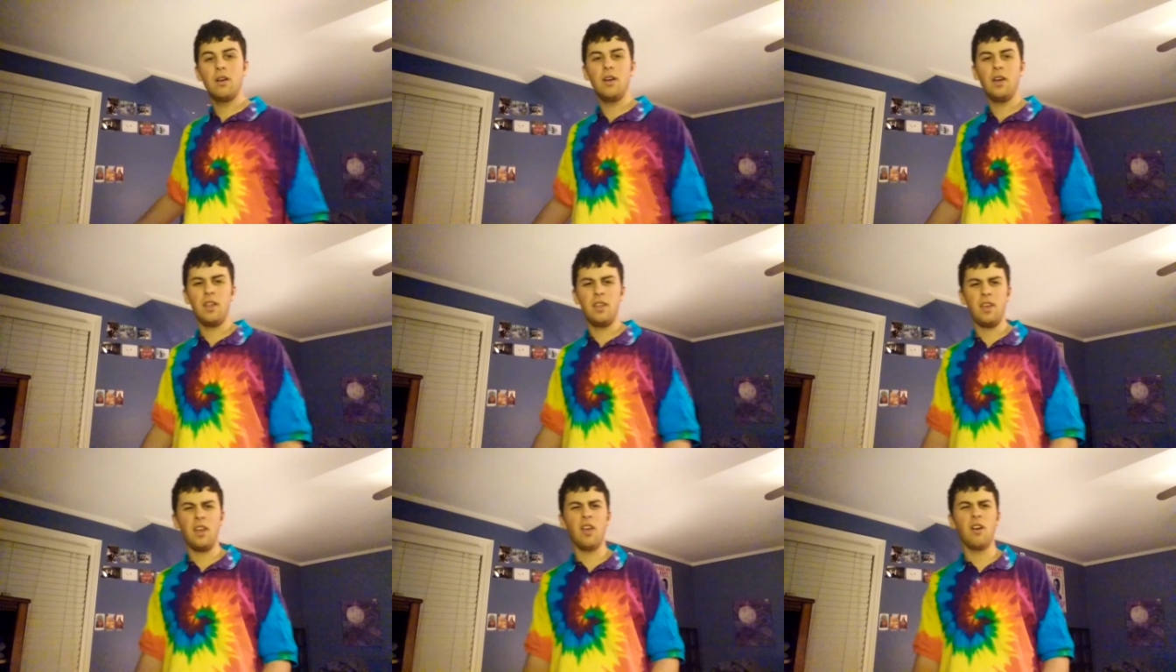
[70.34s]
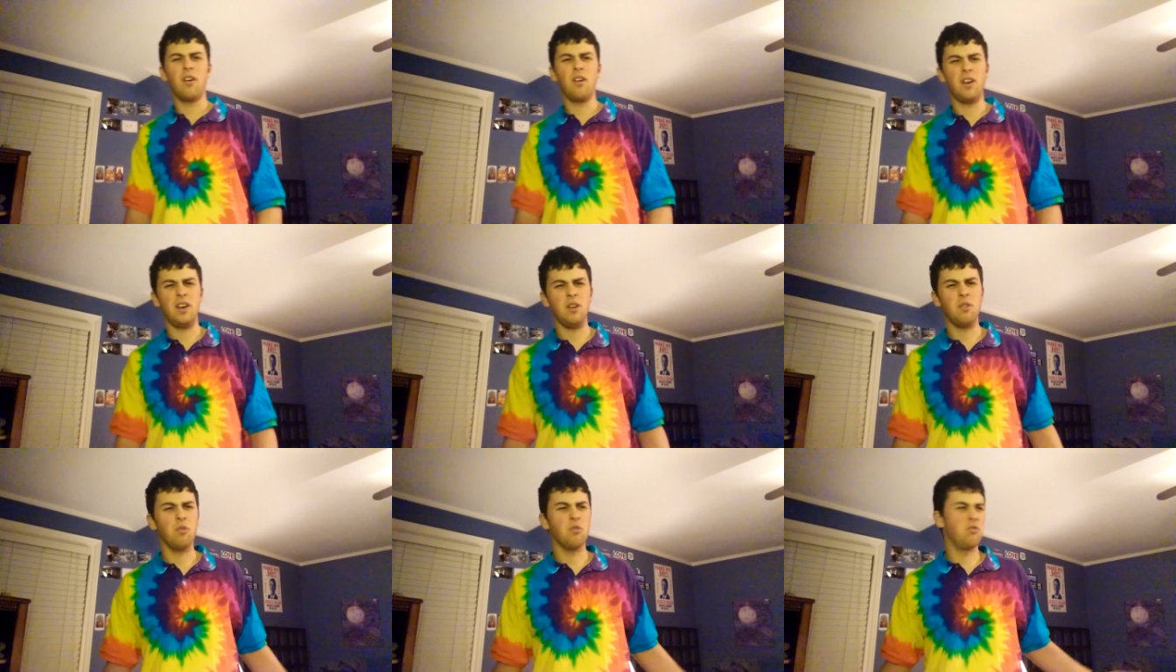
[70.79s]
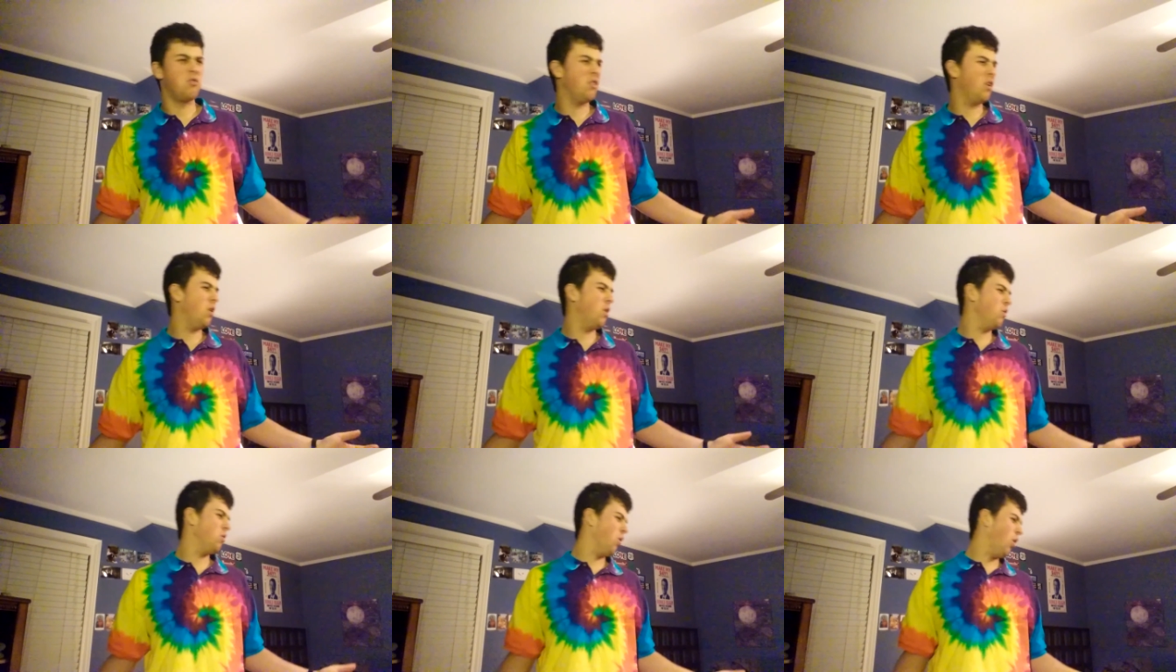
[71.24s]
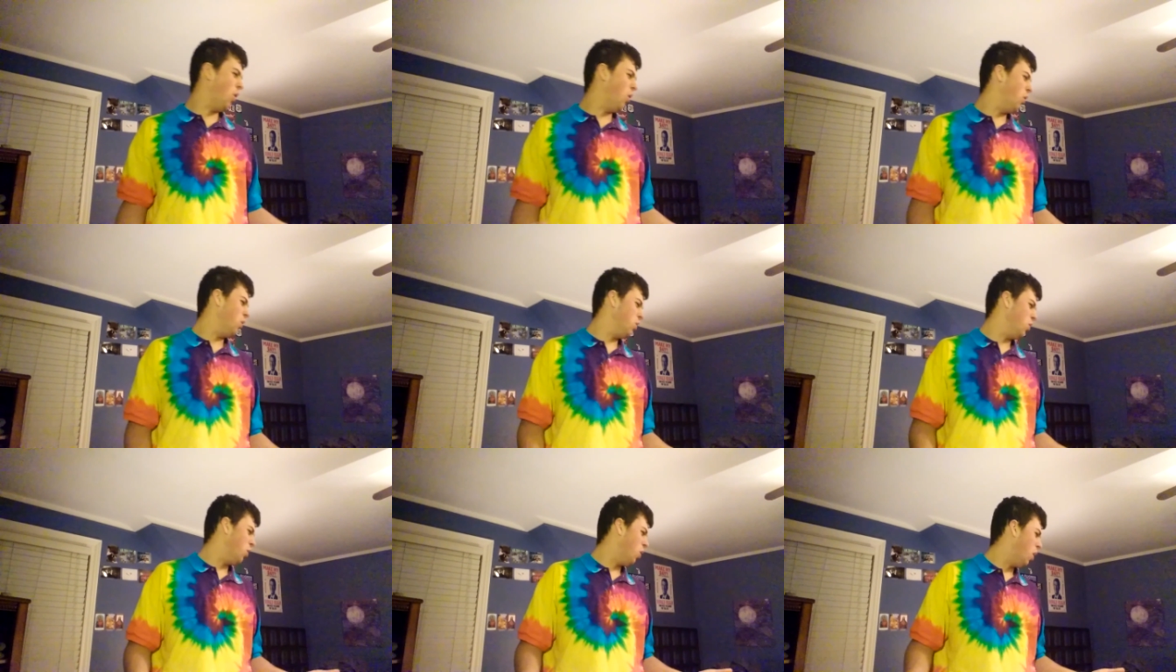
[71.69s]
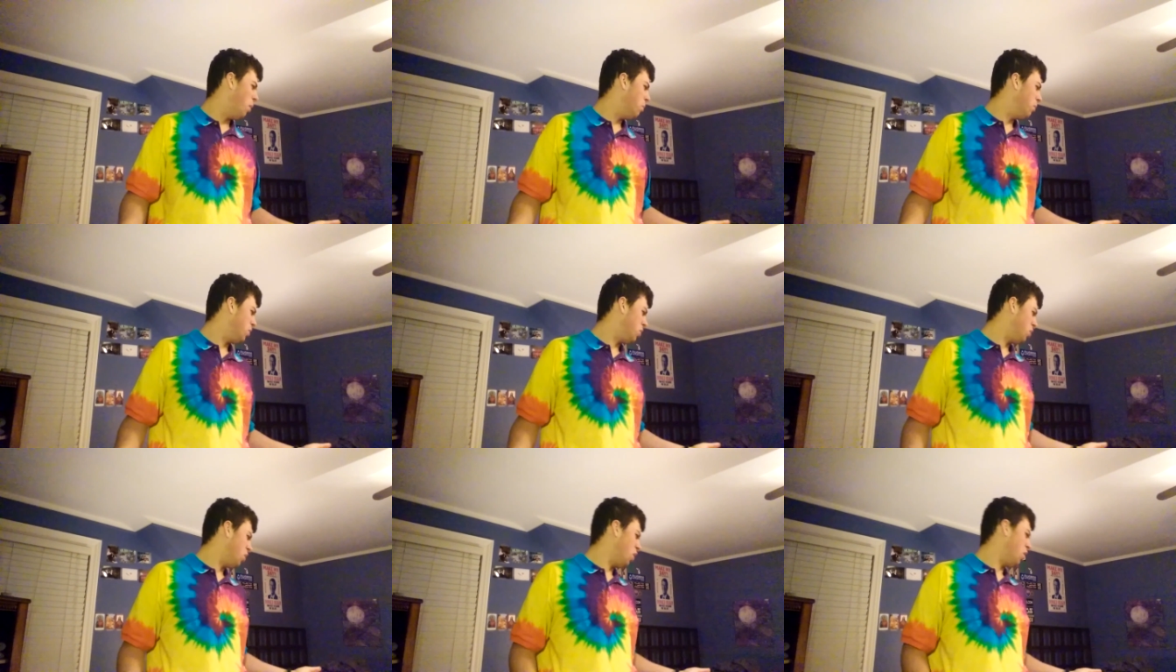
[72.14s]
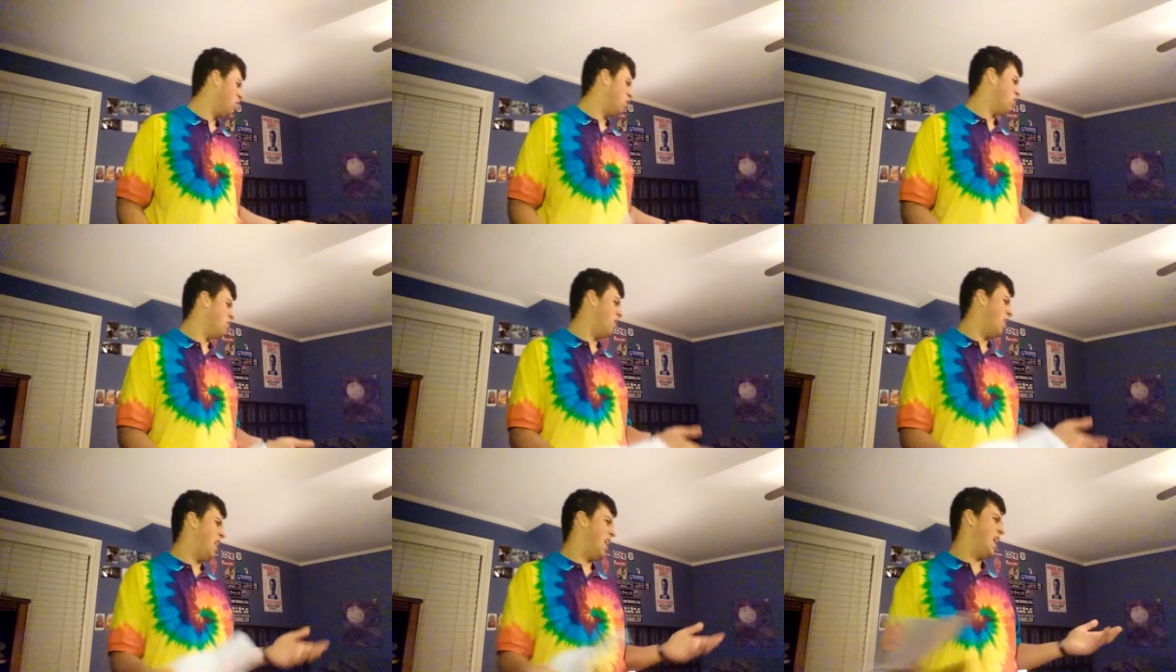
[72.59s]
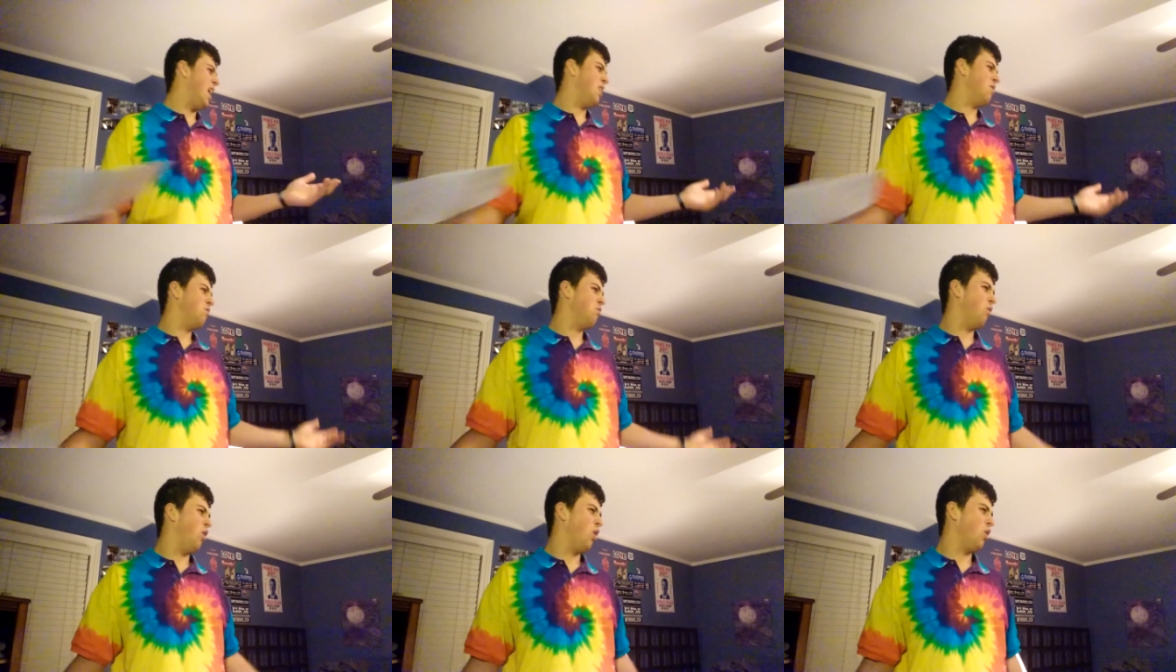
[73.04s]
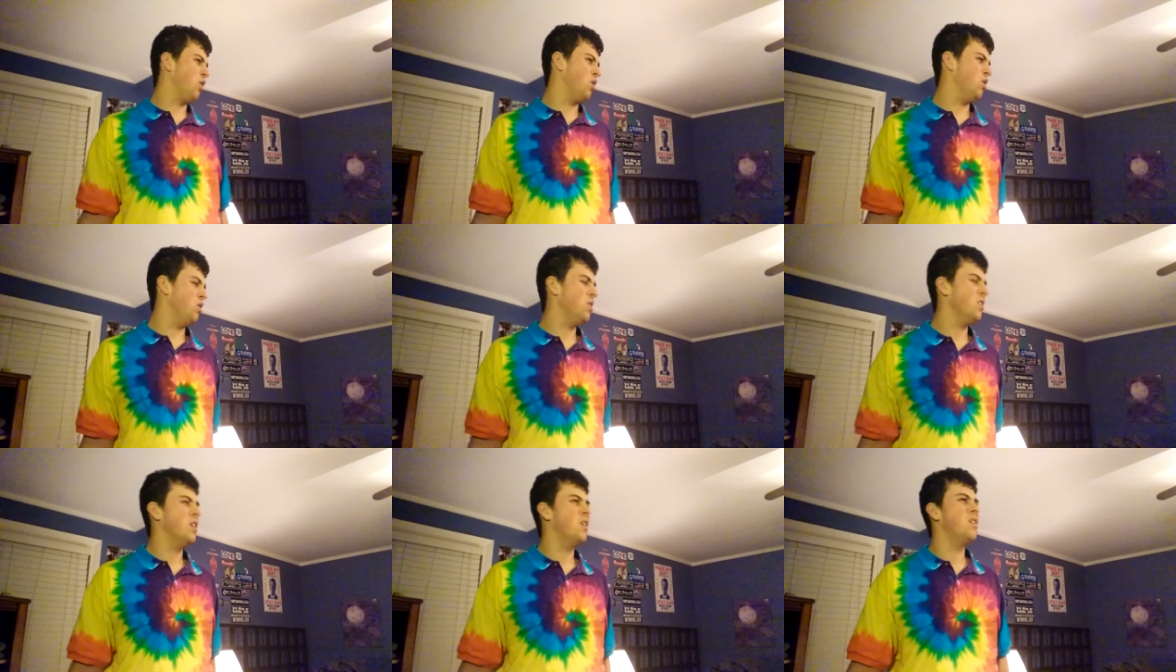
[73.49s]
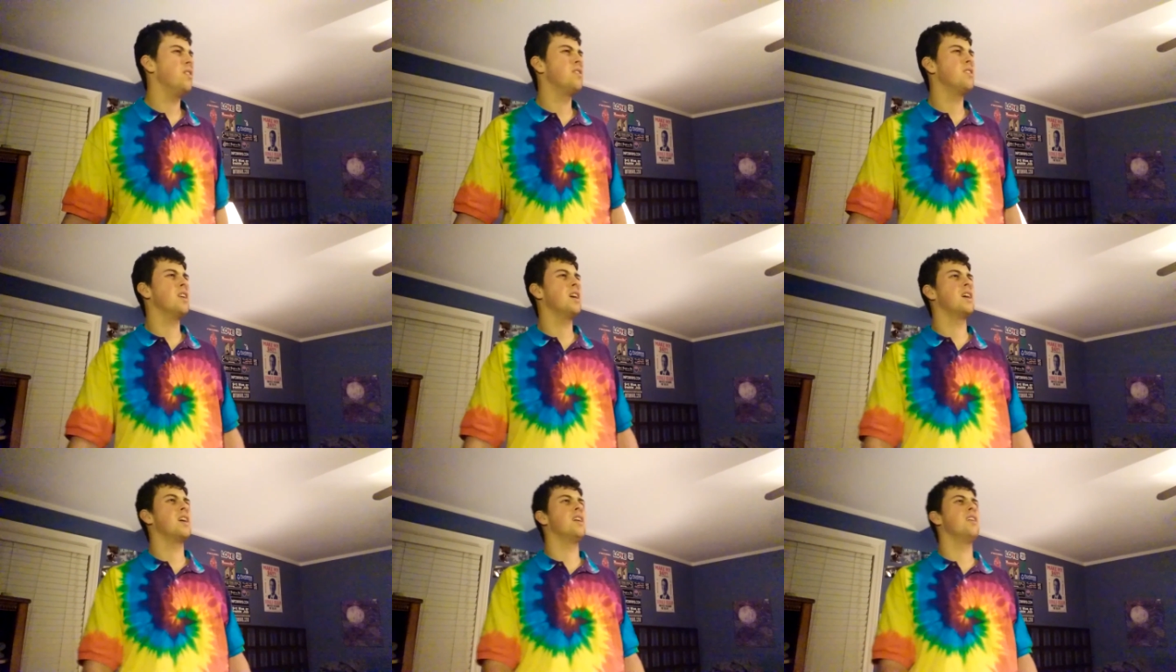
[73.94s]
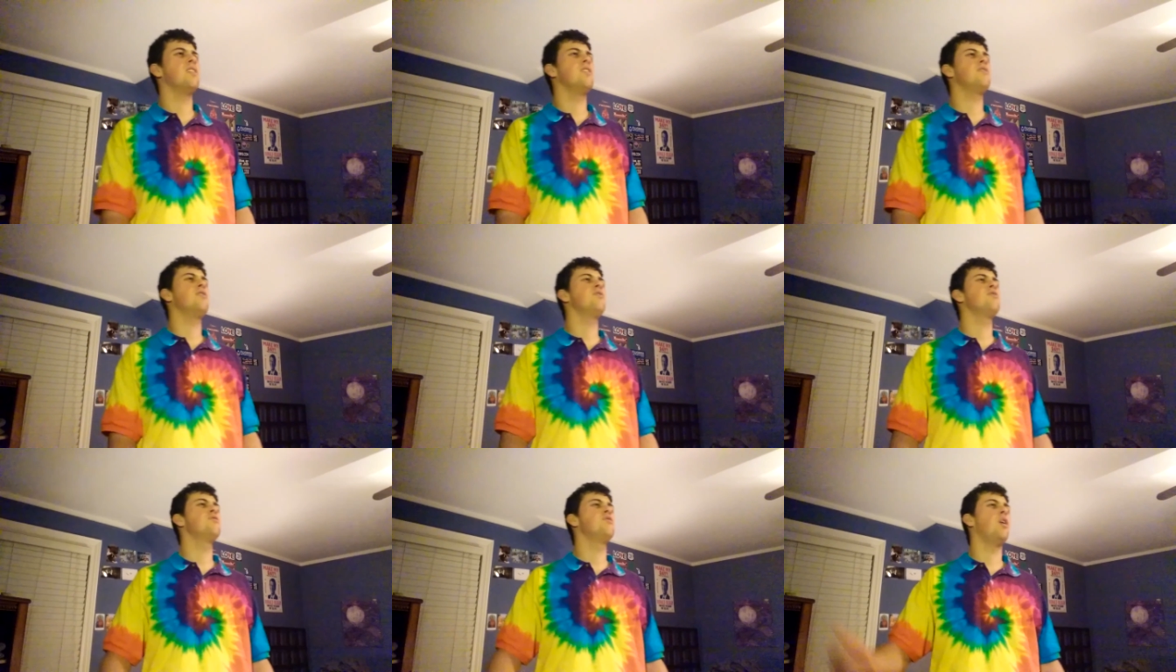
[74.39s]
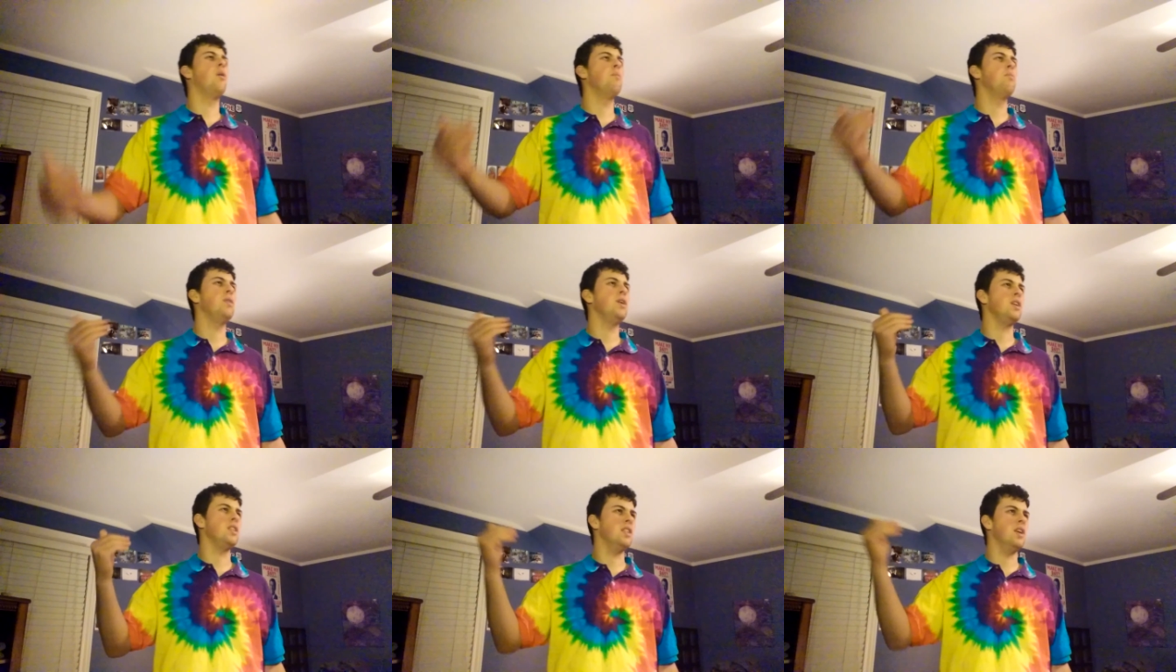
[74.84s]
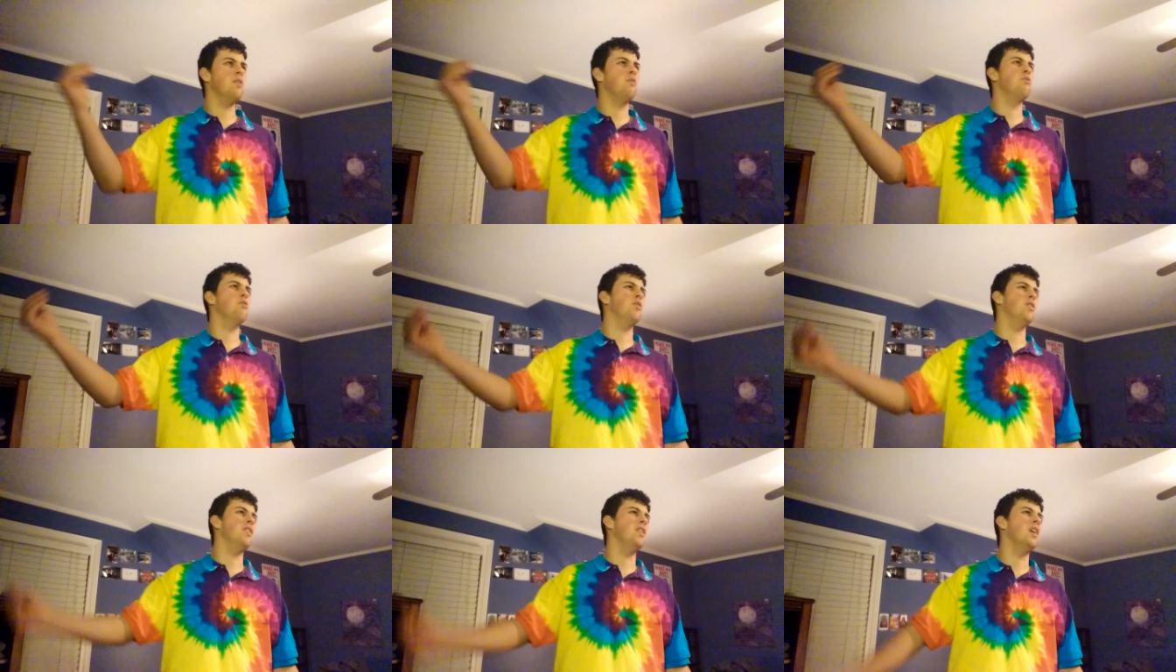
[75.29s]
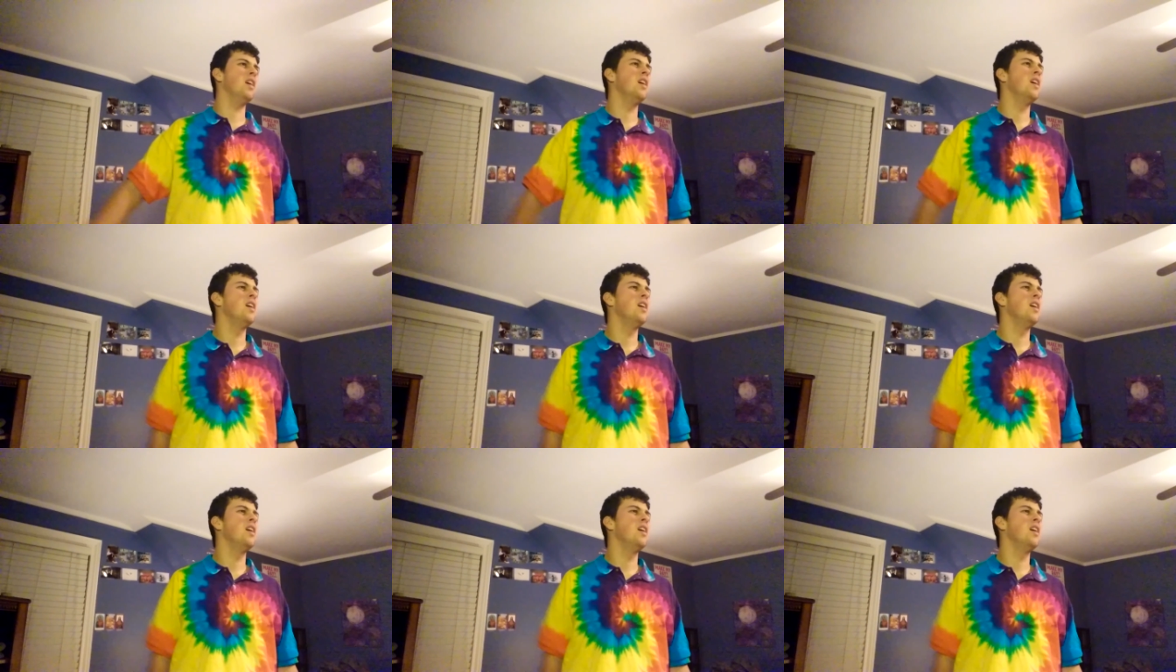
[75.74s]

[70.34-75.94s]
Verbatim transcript: and the other heel says, "Oh, you know, I'm gonna kick your ass, fuck you." You know, it's like it's just something different.